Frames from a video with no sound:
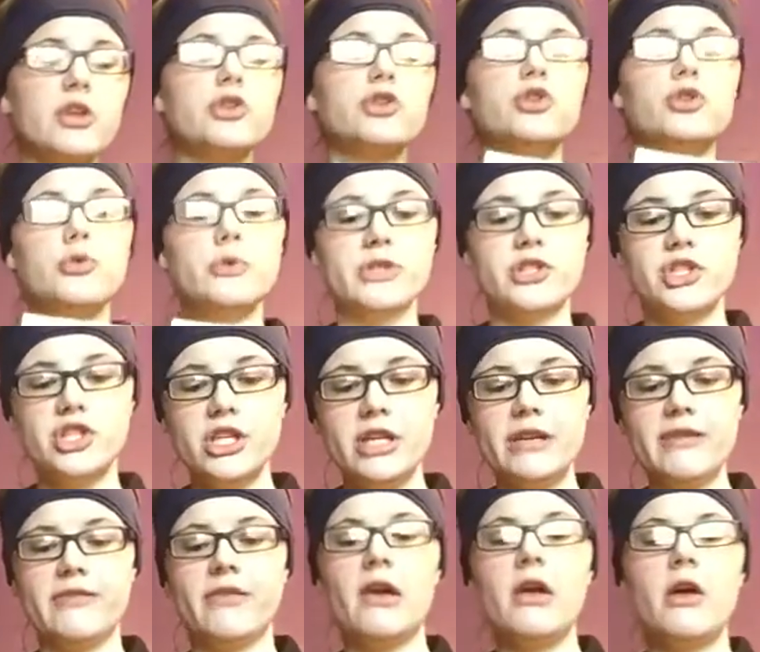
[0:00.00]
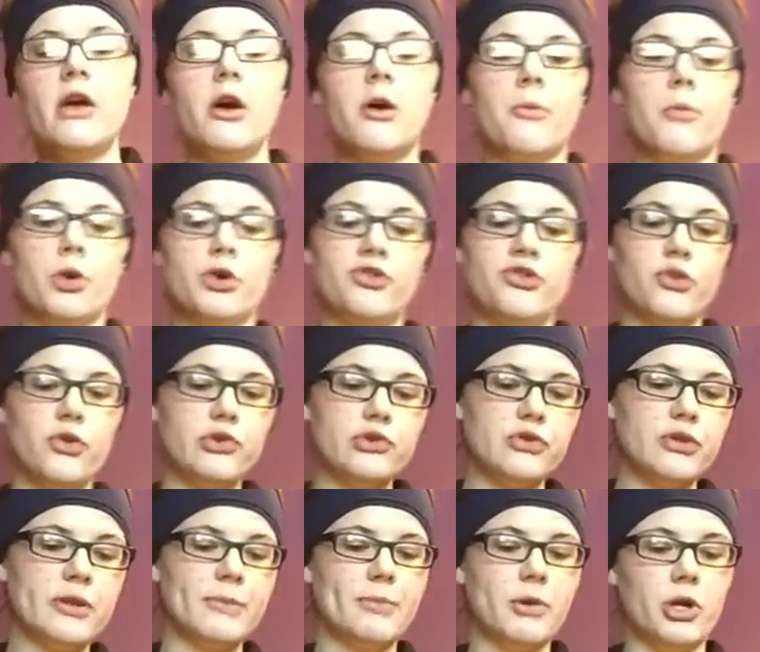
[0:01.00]
To achieve a more
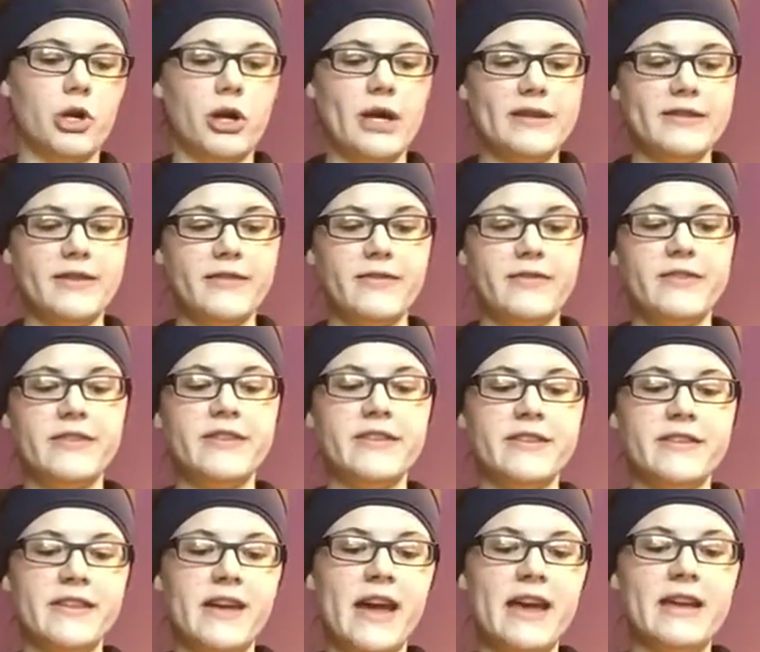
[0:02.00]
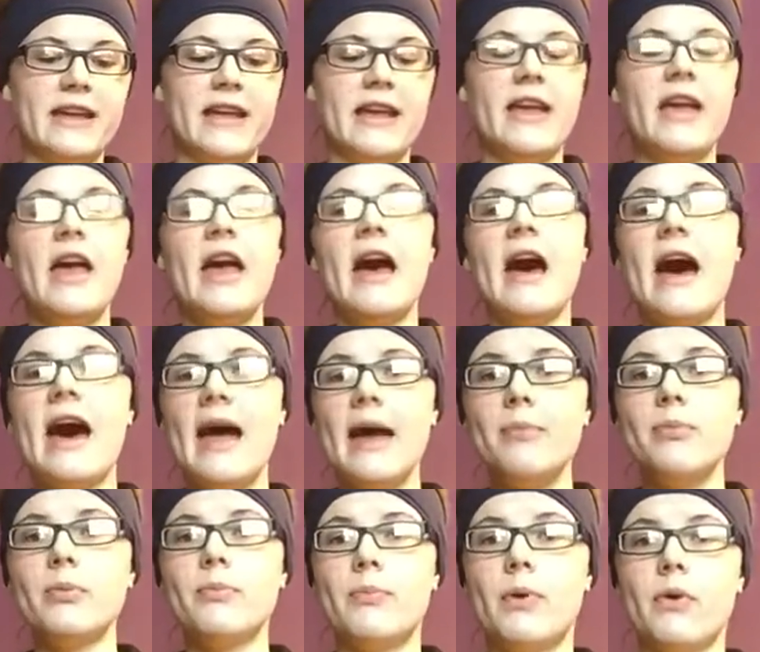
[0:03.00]
socially progressive society, I
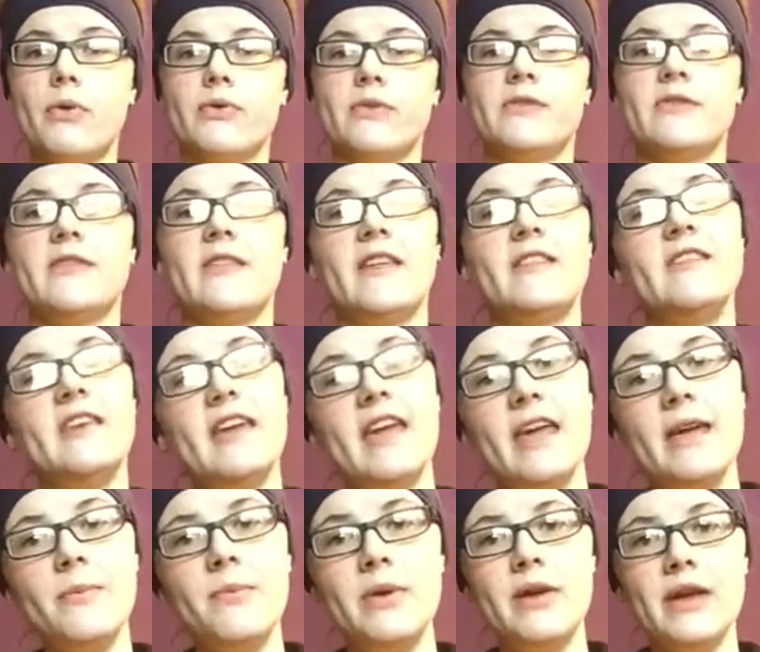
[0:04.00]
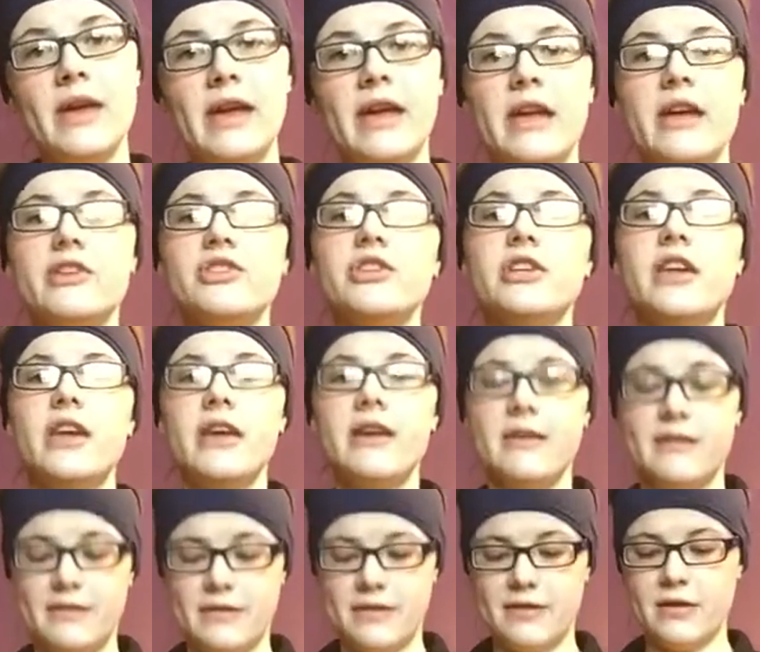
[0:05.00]
propose that the APA
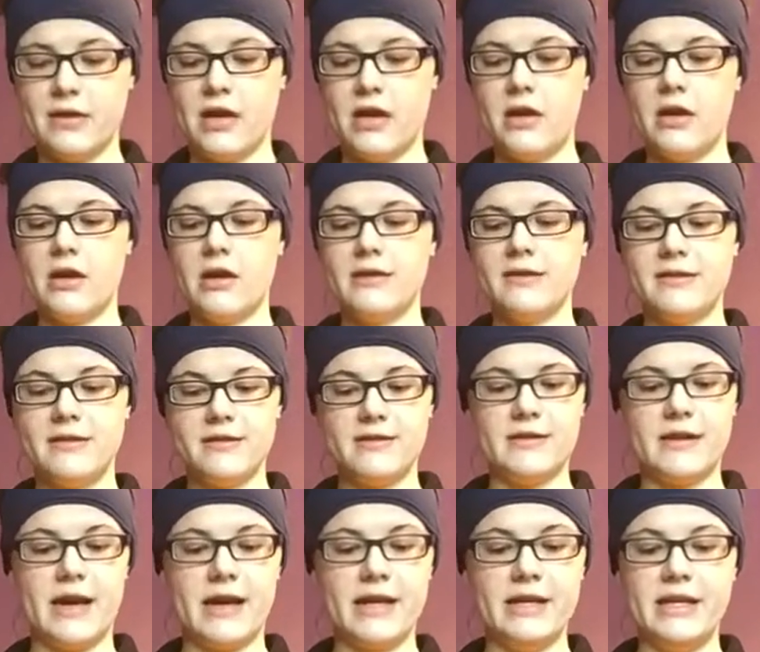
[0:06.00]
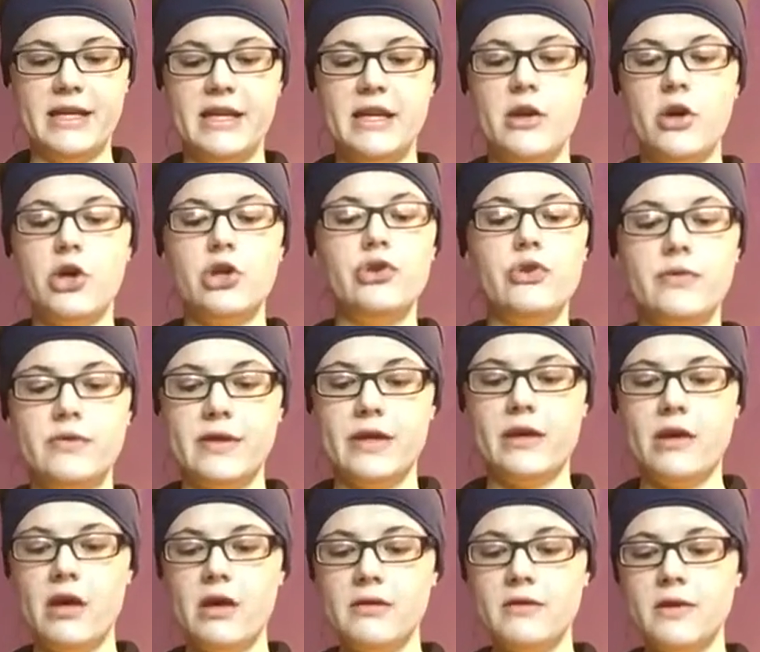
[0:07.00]
educates society using
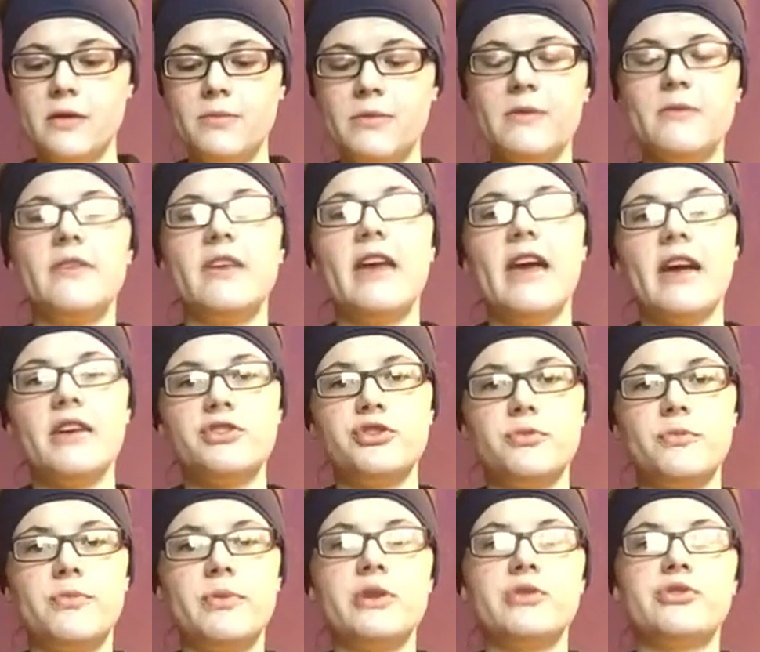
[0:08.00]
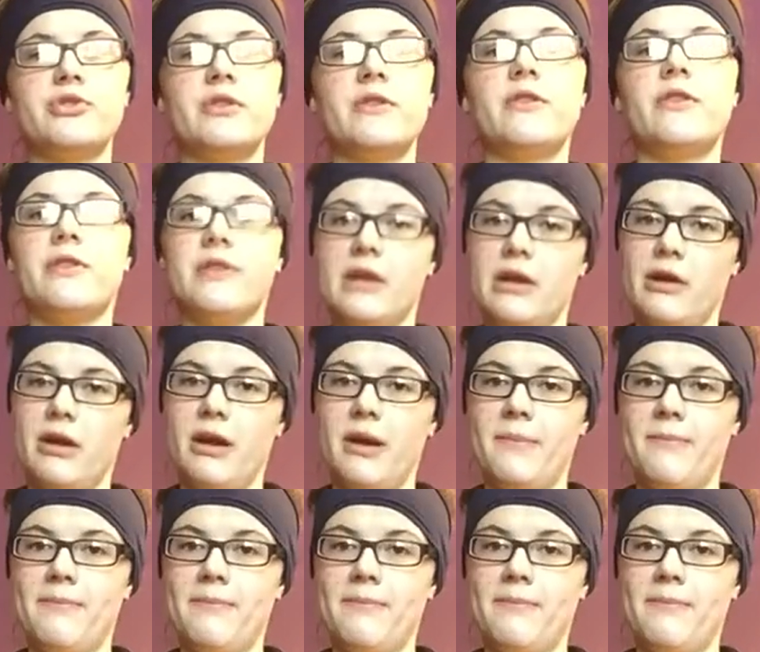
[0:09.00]
concepts of the attribution theory.